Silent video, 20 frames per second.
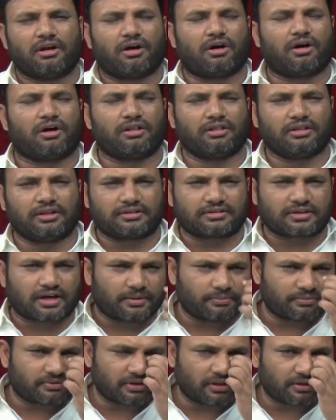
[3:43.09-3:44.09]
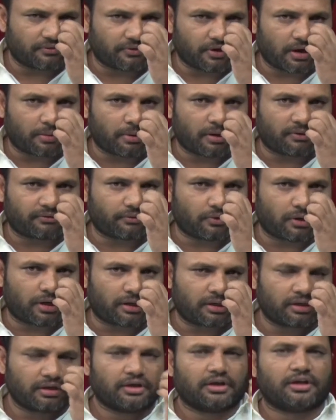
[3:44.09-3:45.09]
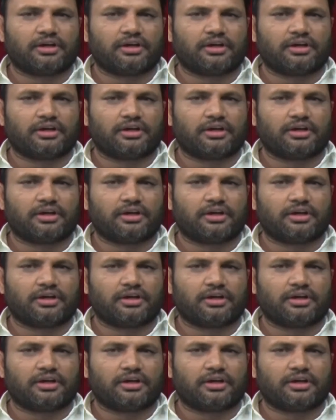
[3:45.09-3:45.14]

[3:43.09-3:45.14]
all this comes in the form of what